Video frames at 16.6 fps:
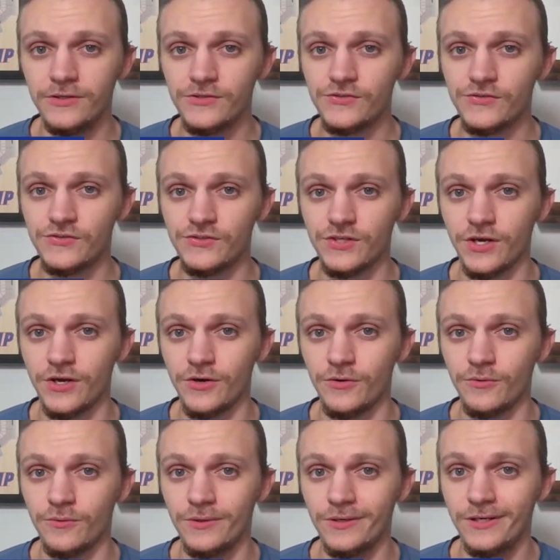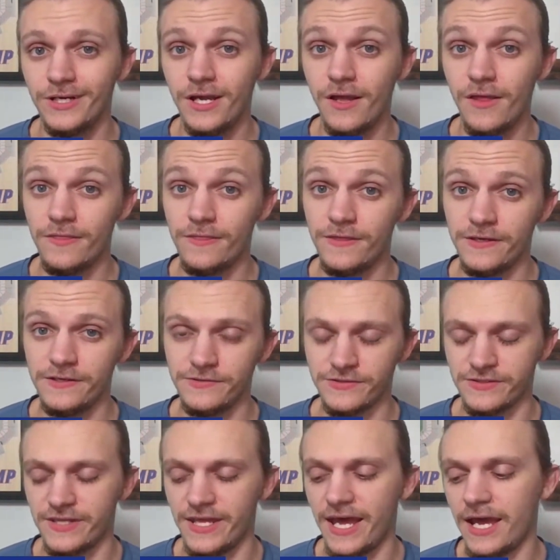So
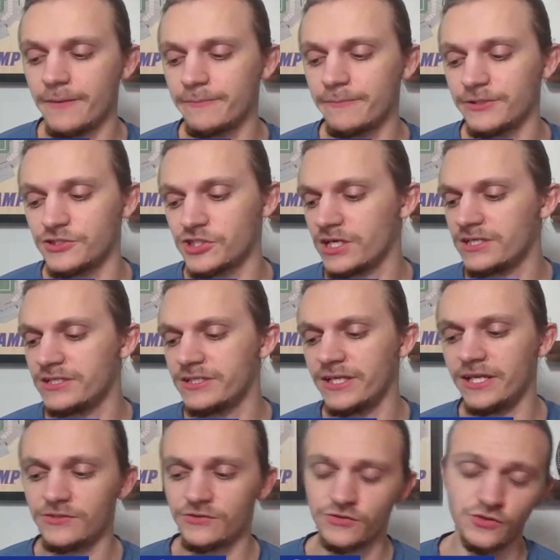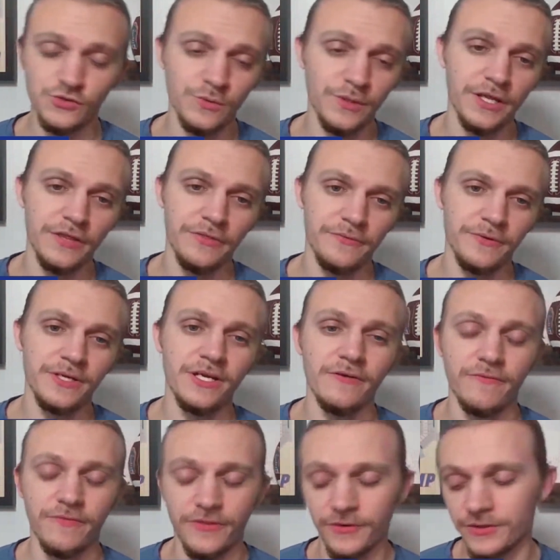there's that. But Jayden Daniels, 23
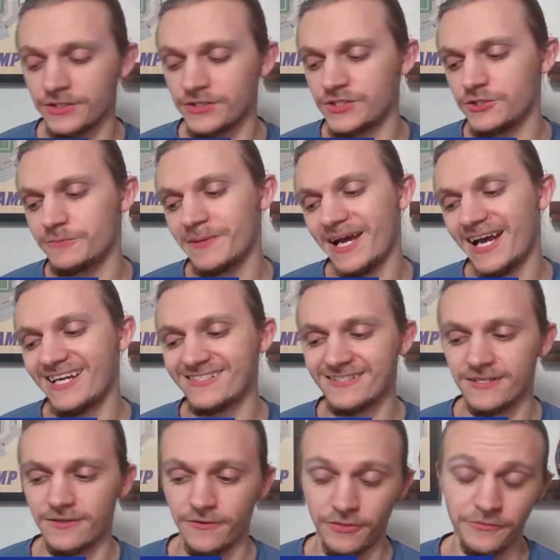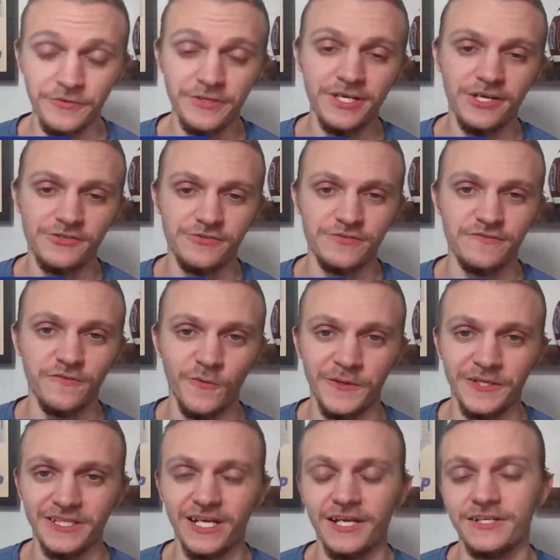of 32 passing,
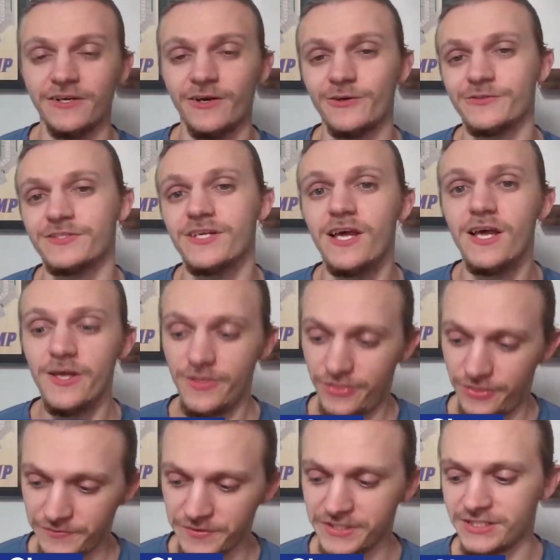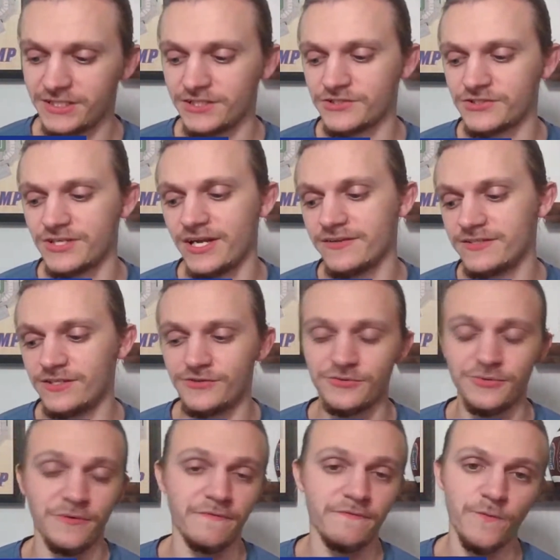349 yards, three touchdowns. He
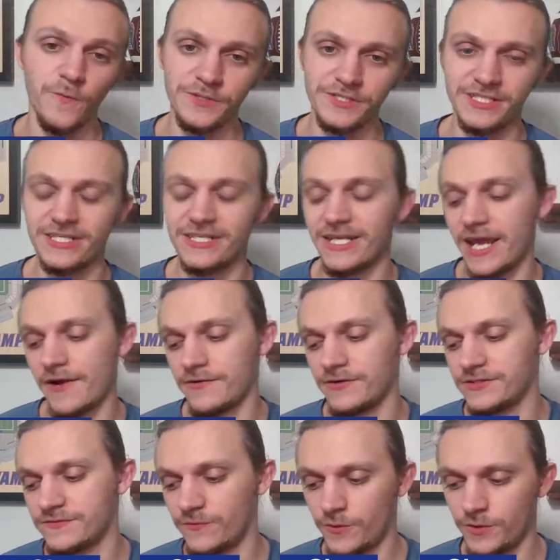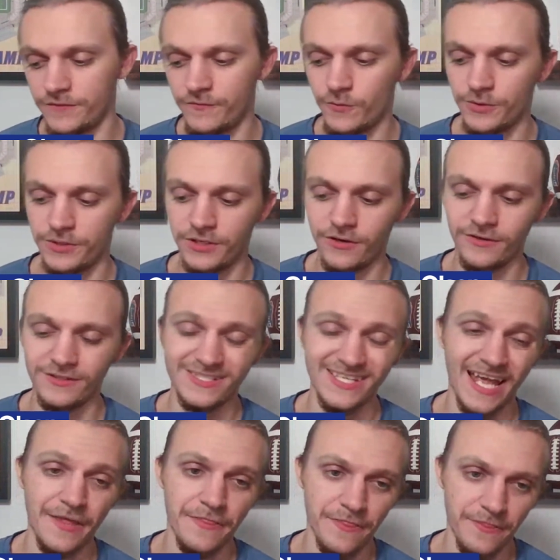also had 14 carries, 44 yards,
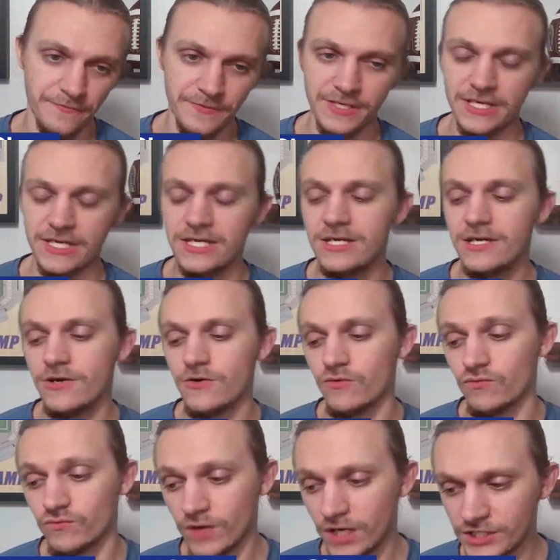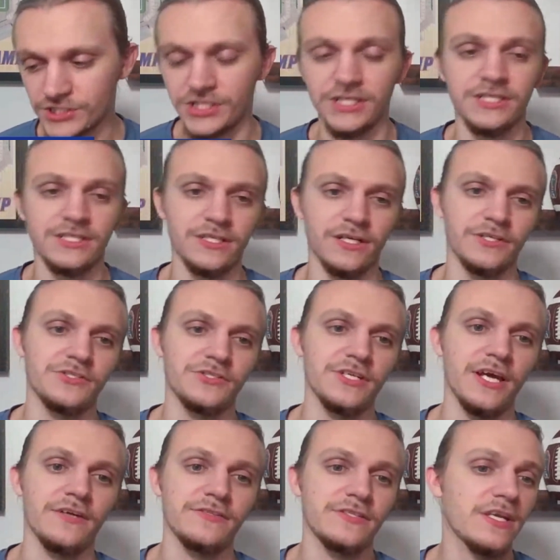and three rushing
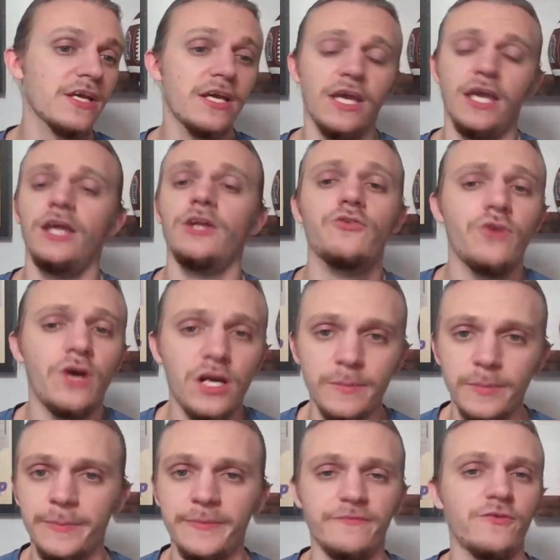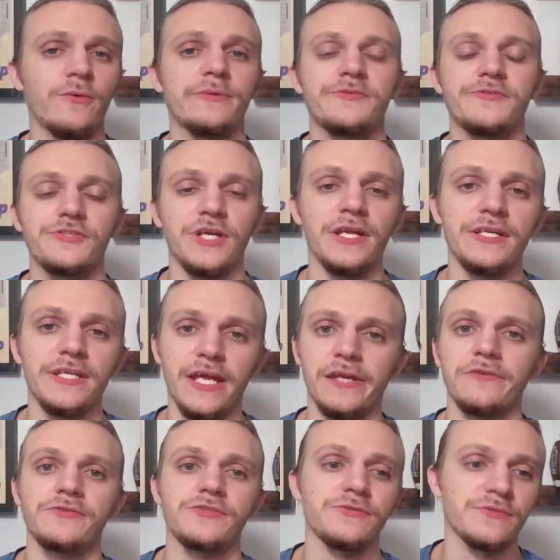touchdowns. Incredible performance from Jayden
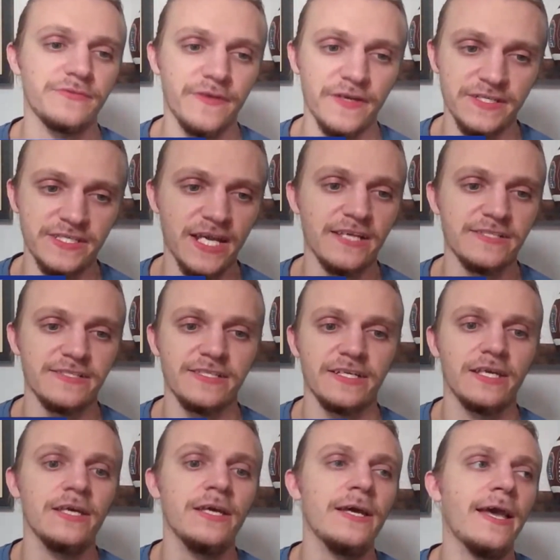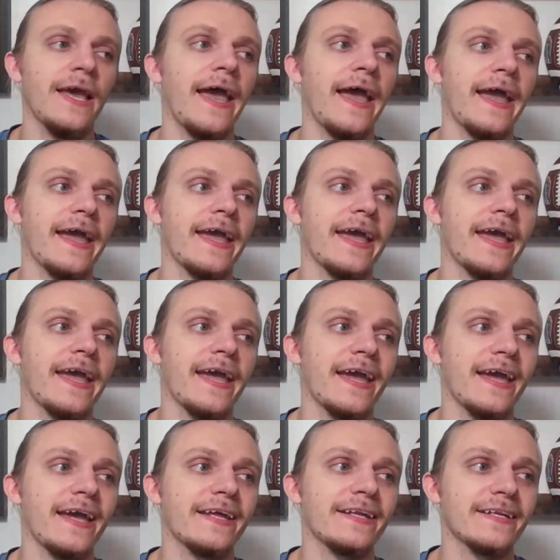Daniels. It was fantastic.
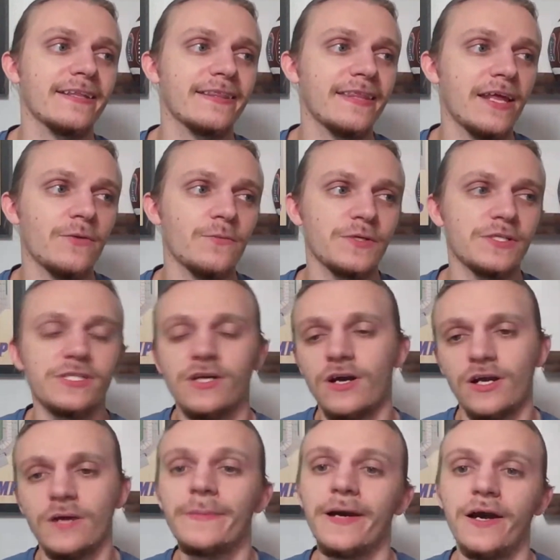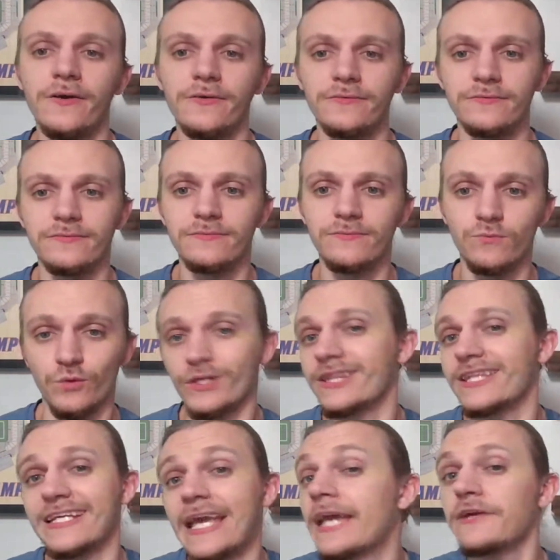And then we talk about
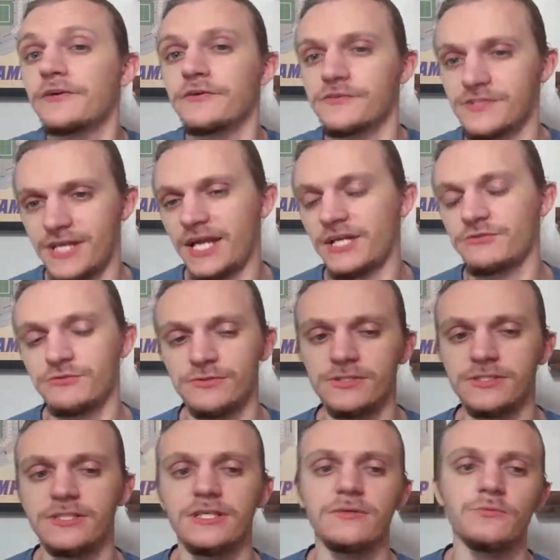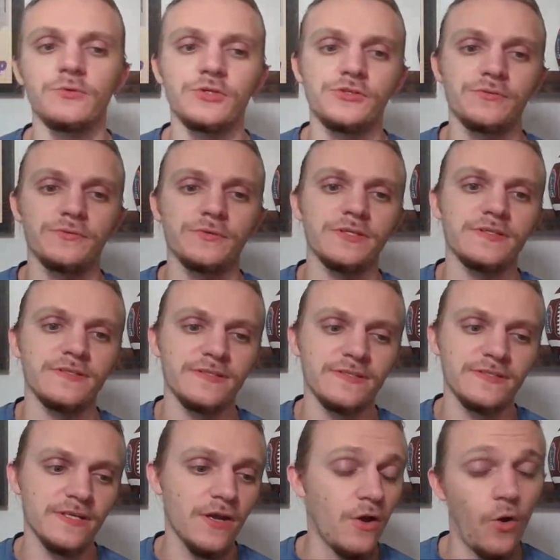what the Gators actually did, which
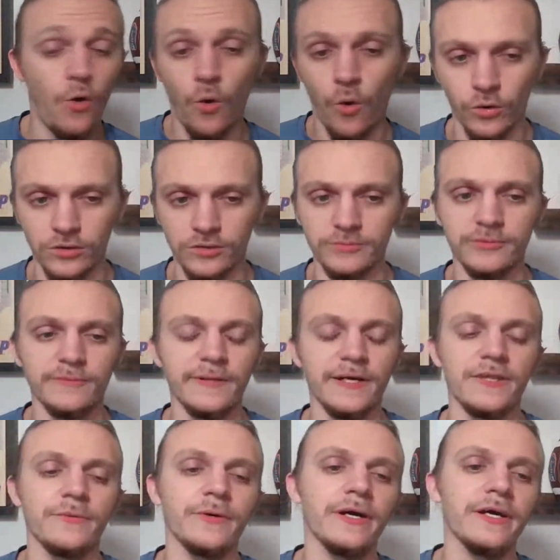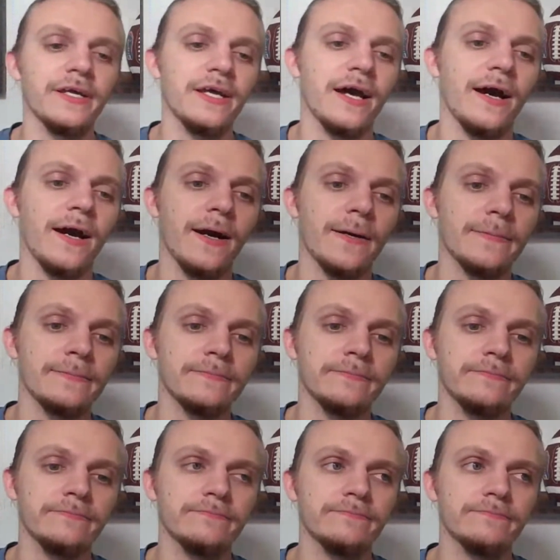was horrible, by the way.
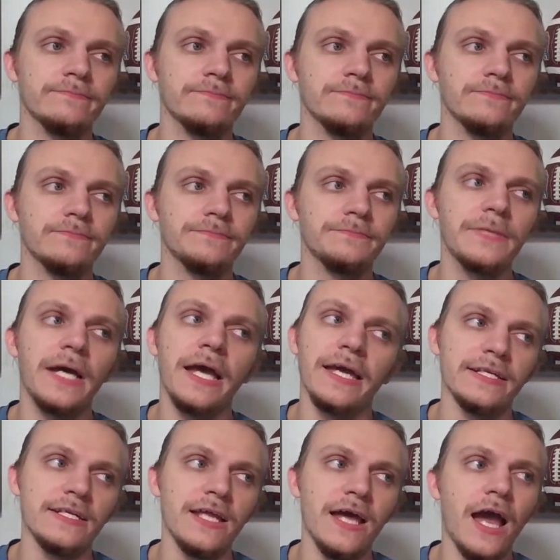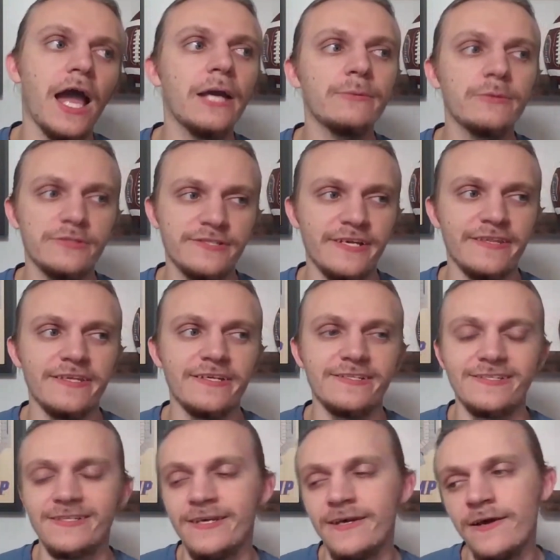Um, and I will say
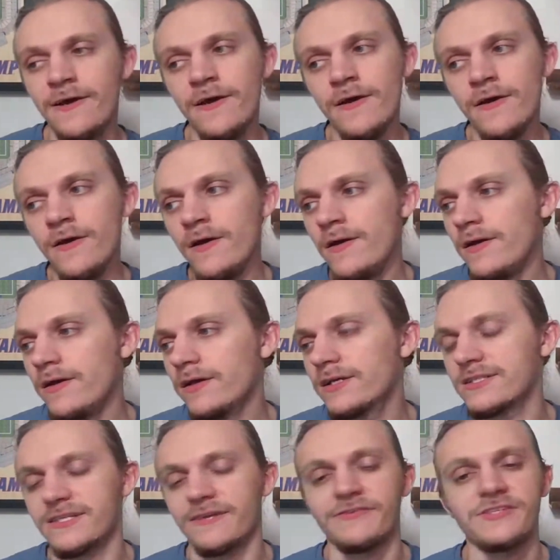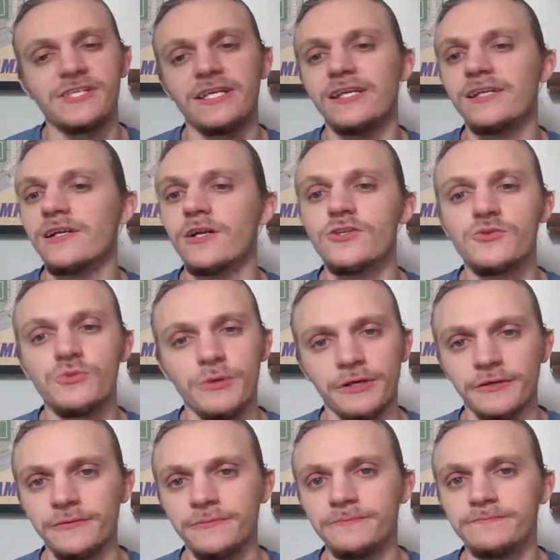this because I've seen it on
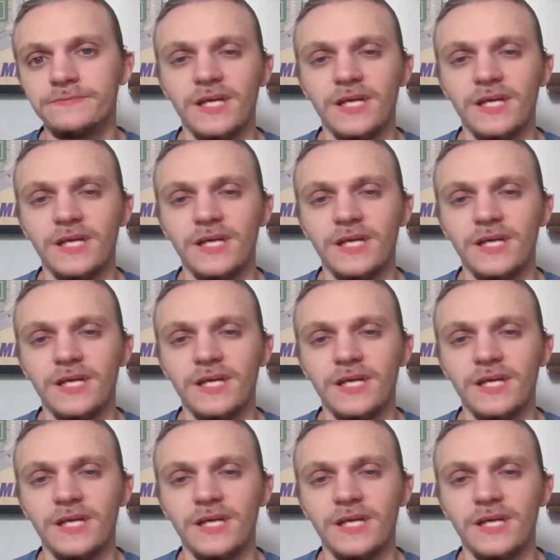Twitter,